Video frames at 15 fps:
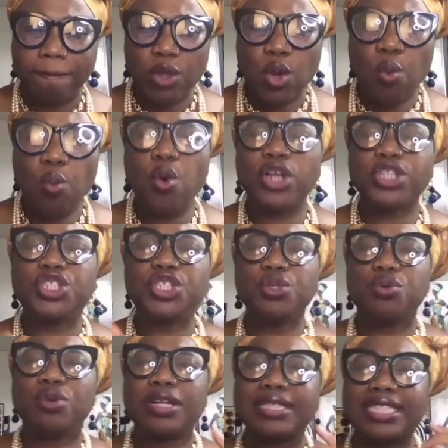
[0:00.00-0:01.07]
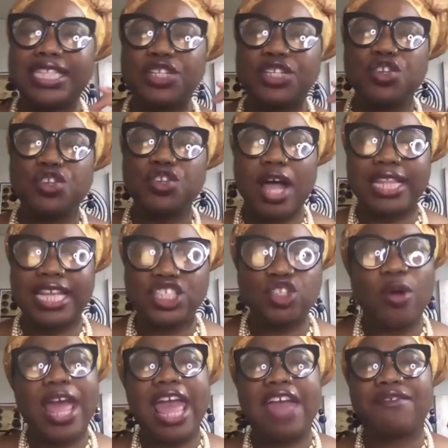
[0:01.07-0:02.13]
What do you consider knowledge or
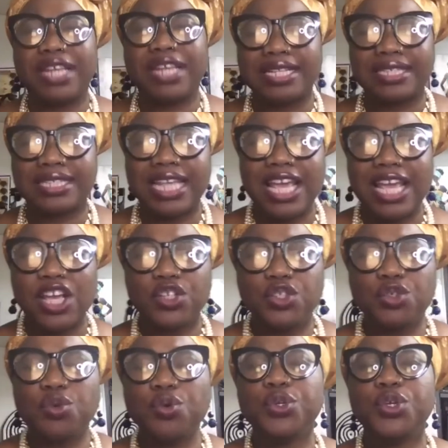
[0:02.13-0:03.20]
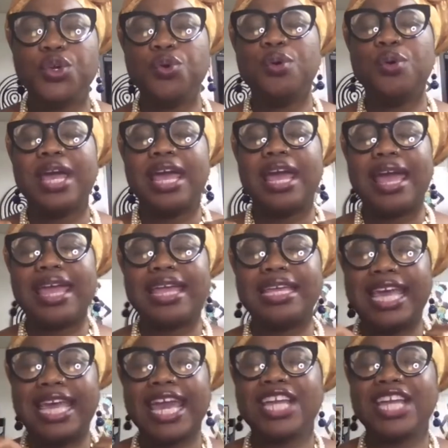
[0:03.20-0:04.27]
evidence? Do you
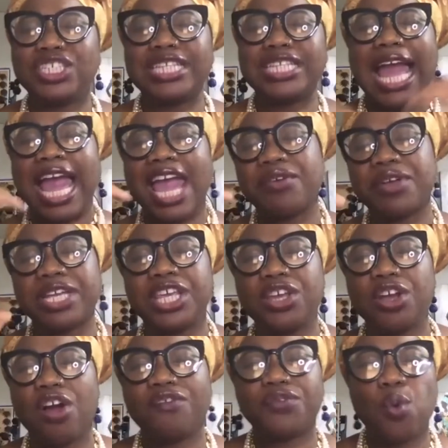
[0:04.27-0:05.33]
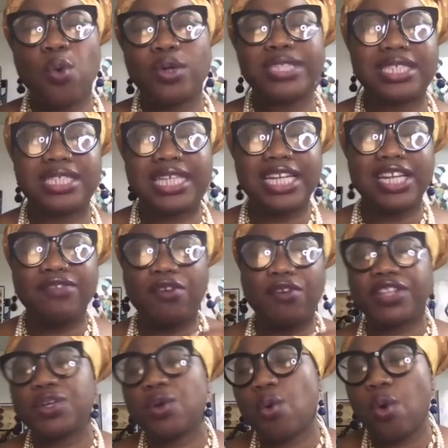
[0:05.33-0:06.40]
engage in the hierarchy of quantitative over
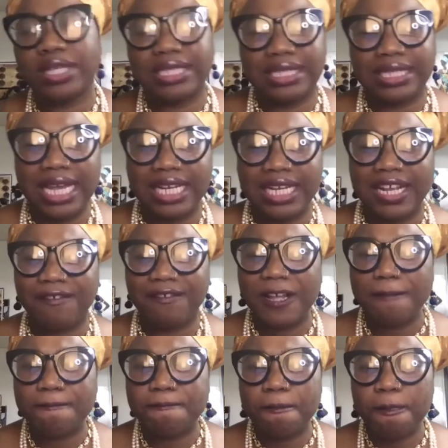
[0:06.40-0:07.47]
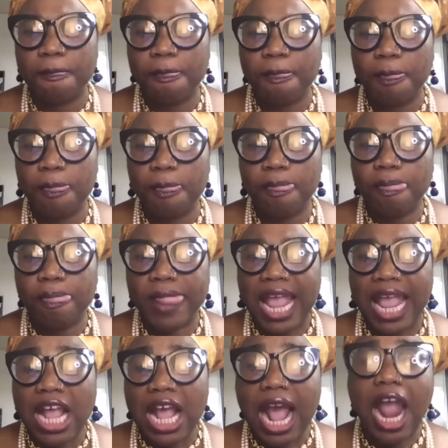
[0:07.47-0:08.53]
the qualitative?
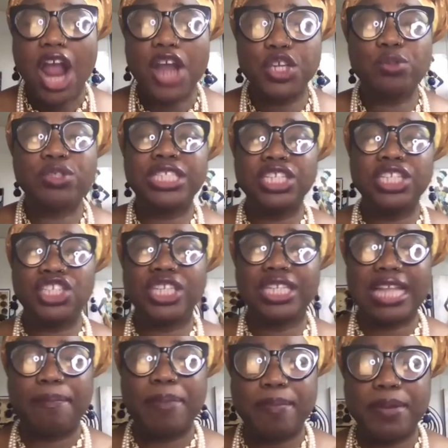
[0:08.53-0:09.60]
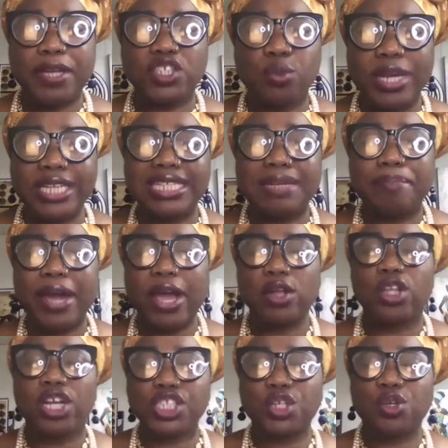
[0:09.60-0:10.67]
Are you teaching and perpetuating
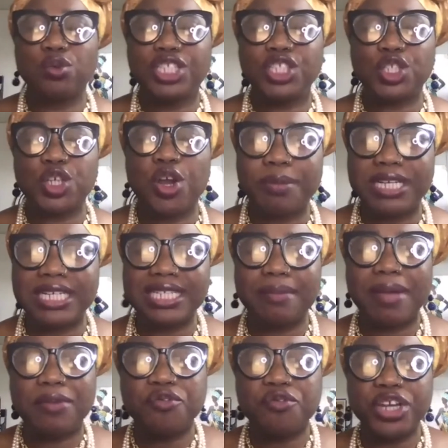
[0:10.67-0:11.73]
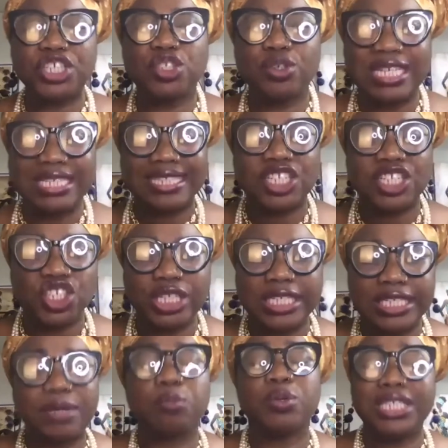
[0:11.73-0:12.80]
biological determinism and racial
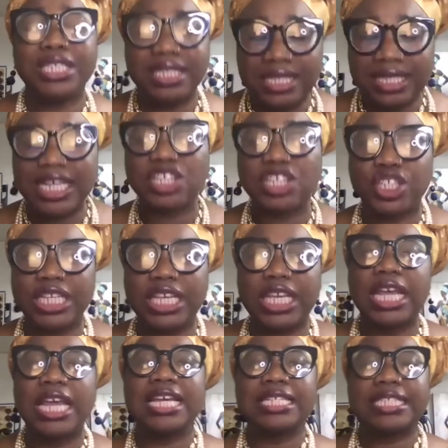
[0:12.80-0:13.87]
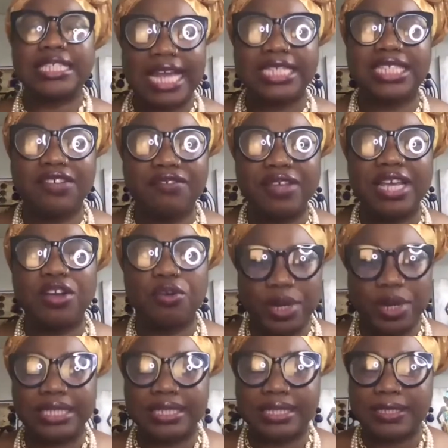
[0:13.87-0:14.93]
essentialism, which is essentially scientific
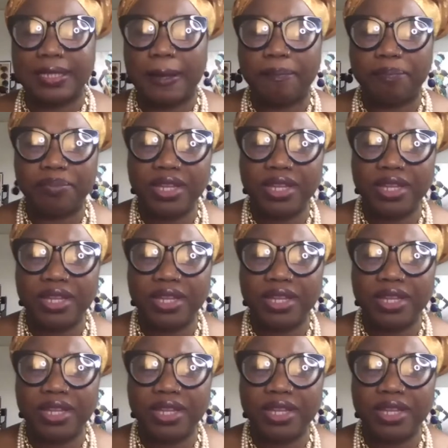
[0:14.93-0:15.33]
racism?